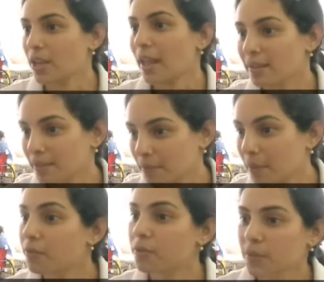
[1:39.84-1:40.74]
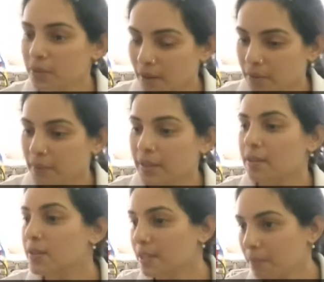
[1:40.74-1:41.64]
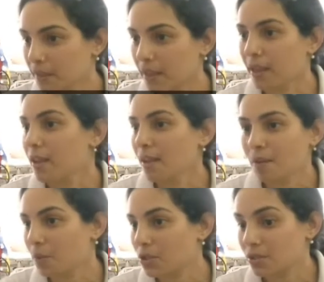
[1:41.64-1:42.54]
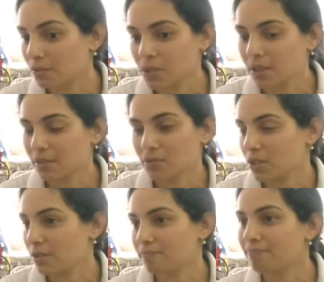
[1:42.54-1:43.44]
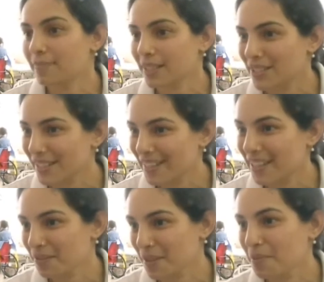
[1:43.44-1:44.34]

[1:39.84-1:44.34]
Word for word: can, apart from the therapy, there is something which, which can just magically give them